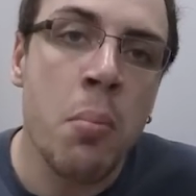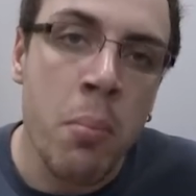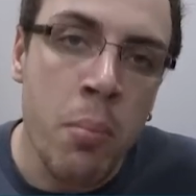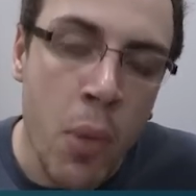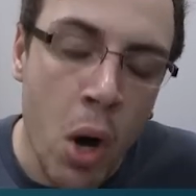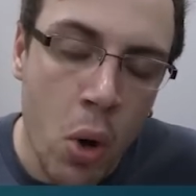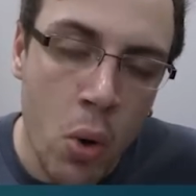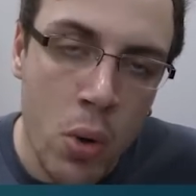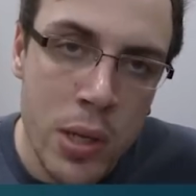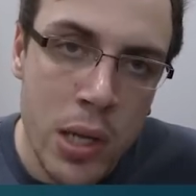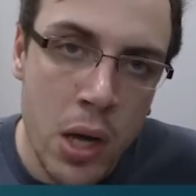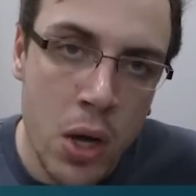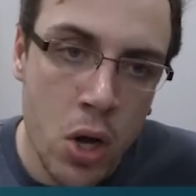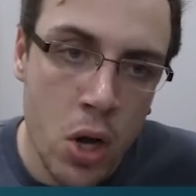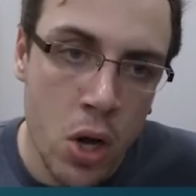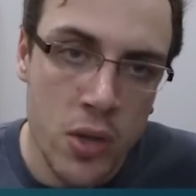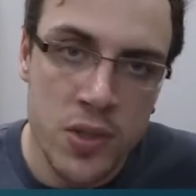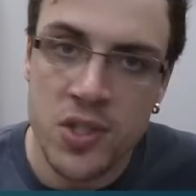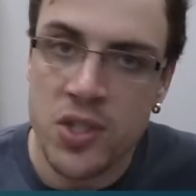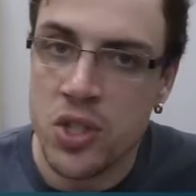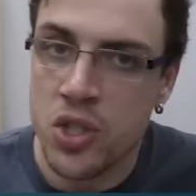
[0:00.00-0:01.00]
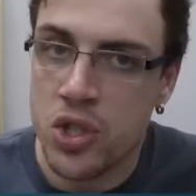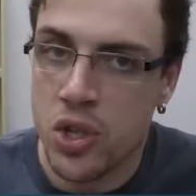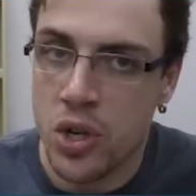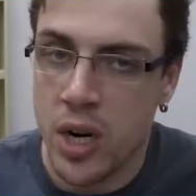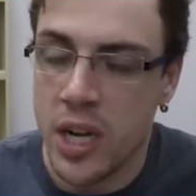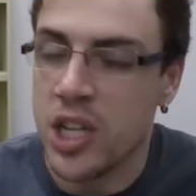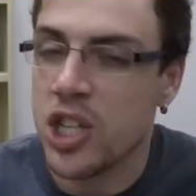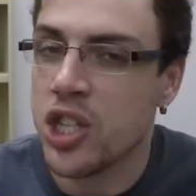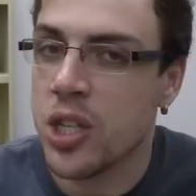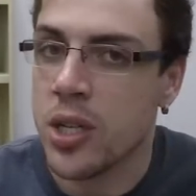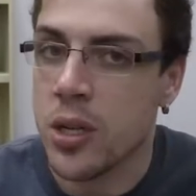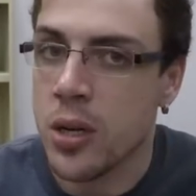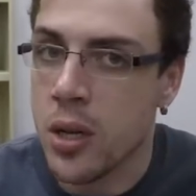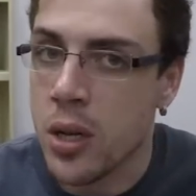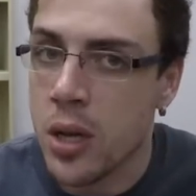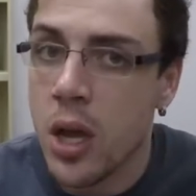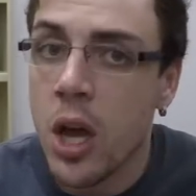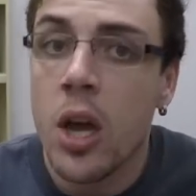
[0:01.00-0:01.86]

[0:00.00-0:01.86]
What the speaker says: molar concentration.